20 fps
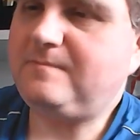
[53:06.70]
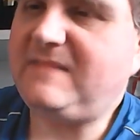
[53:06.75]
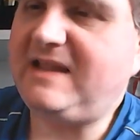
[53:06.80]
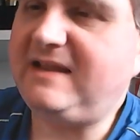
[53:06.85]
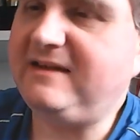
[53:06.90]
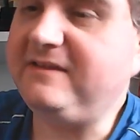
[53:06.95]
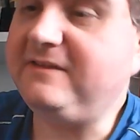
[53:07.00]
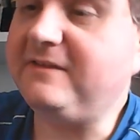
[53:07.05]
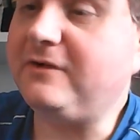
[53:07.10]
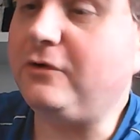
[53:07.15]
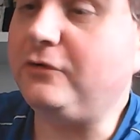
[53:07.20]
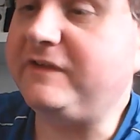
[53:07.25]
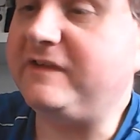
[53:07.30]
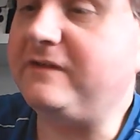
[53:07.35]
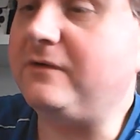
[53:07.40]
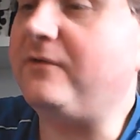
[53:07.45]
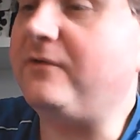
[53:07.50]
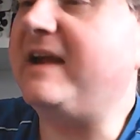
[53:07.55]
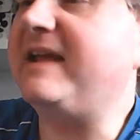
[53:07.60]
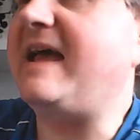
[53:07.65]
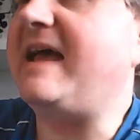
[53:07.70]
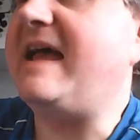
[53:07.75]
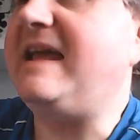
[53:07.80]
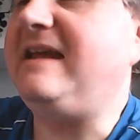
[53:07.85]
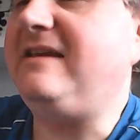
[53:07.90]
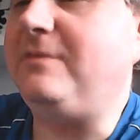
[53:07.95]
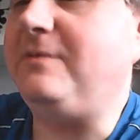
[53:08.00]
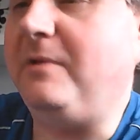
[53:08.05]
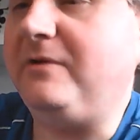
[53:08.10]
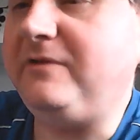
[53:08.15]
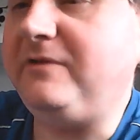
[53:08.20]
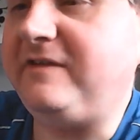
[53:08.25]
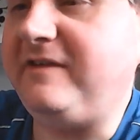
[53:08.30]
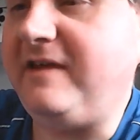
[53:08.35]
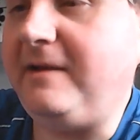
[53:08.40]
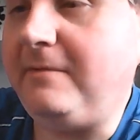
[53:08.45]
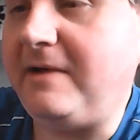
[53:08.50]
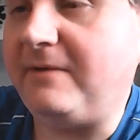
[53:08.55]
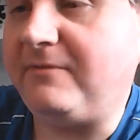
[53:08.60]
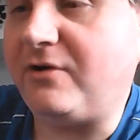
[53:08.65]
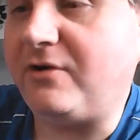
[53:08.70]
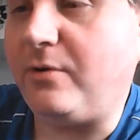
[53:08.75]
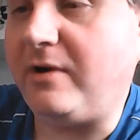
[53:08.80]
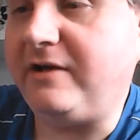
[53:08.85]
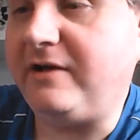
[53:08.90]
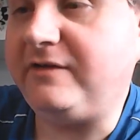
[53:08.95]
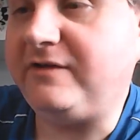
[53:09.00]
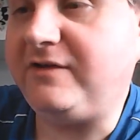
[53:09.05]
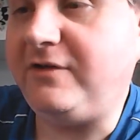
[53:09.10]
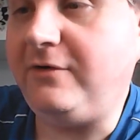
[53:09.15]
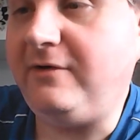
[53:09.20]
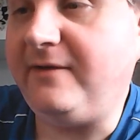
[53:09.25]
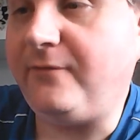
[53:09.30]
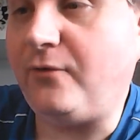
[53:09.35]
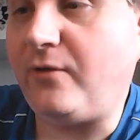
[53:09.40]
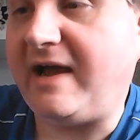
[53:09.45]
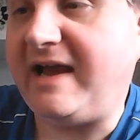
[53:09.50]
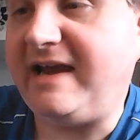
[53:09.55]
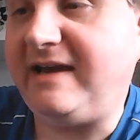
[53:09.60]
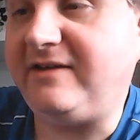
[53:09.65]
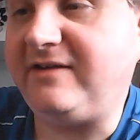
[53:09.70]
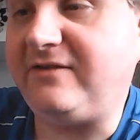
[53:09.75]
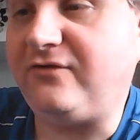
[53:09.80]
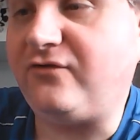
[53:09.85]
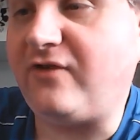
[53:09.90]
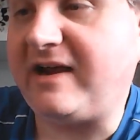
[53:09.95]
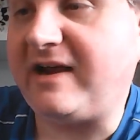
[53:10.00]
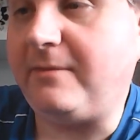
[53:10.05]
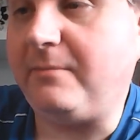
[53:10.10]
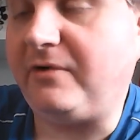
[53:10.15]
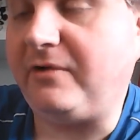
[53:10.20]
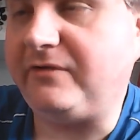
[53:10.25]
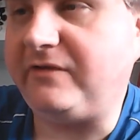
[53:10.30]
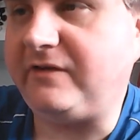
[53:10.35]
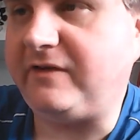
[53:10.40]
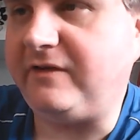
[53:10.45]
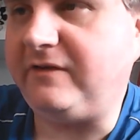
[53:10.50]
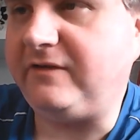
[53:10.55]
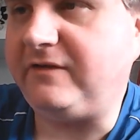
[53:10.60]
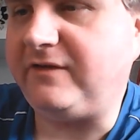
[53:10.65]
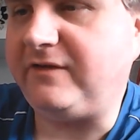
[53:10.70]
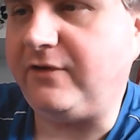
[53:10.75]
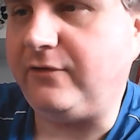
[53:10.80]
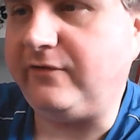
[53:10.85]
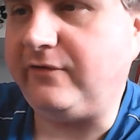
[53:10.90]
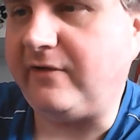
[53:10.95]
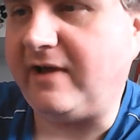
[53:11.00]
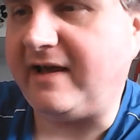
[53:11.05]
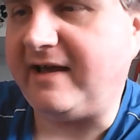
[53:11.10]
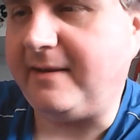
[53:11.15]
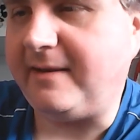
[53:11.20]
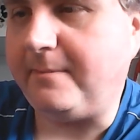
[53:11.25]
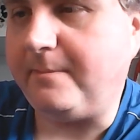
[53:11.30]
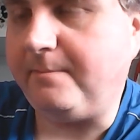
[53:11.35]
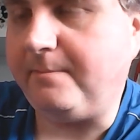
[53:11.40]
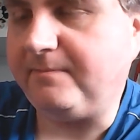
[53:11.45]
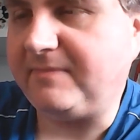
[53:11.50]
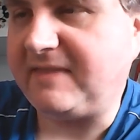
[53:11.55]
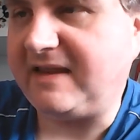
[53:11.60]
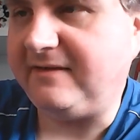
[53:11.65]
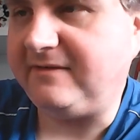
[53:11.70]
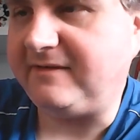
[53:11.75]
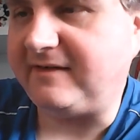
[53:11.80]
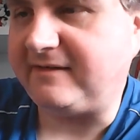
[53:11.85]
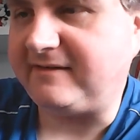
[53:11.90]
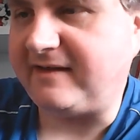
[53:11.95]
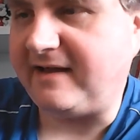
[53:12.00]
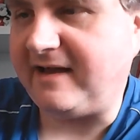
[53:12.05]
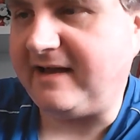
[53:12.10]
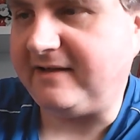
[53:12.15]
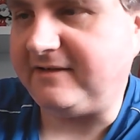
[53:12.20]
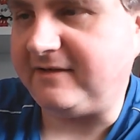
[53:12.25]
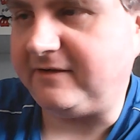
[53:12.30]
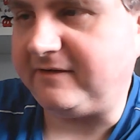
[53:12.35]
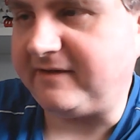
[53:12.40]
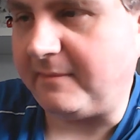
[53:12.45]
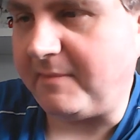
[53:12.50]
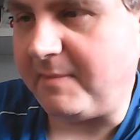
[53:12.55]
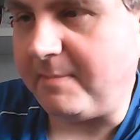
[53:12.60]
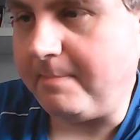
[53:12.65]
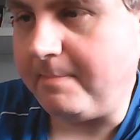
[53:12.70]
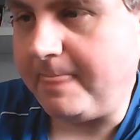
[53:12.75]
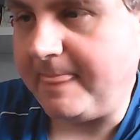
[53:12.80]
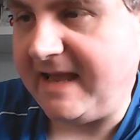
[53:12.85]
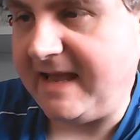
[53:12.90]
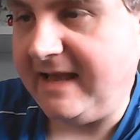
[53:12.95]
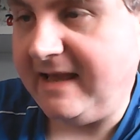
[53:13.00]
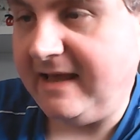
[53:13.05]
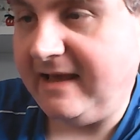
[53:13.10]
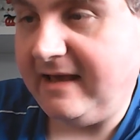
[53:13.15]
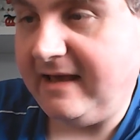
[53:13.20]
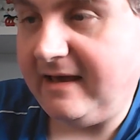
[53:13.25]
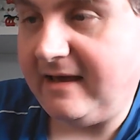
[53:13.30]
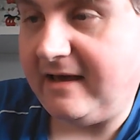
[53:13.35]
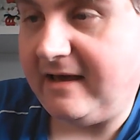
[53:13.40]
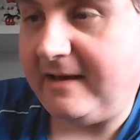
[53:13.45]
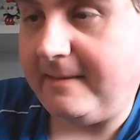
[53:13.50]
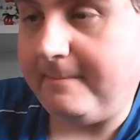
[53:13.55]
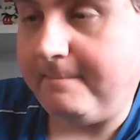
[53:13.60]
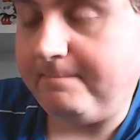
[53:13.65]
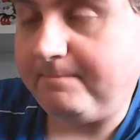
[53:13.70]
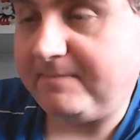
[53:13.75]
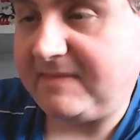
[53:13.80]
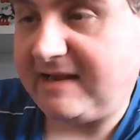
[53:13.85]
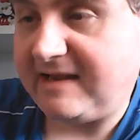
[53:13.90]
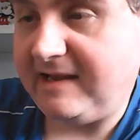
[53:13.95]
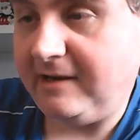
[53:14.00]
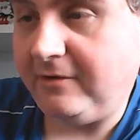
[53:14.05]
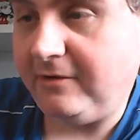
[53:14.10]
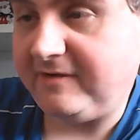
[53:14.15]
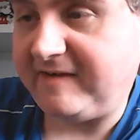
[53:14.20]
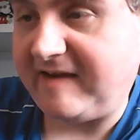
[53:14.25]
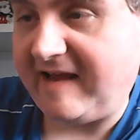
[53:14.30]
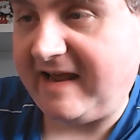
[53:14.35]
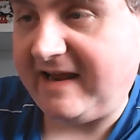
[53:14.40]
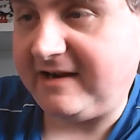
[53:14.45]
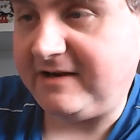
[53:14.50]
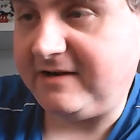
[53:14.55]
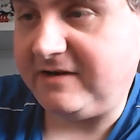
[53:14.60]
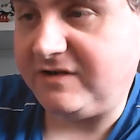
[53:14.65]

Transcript: this of course is a rank 8 monster and requires 2 level 8 dragon monsters to summon. Cannot attack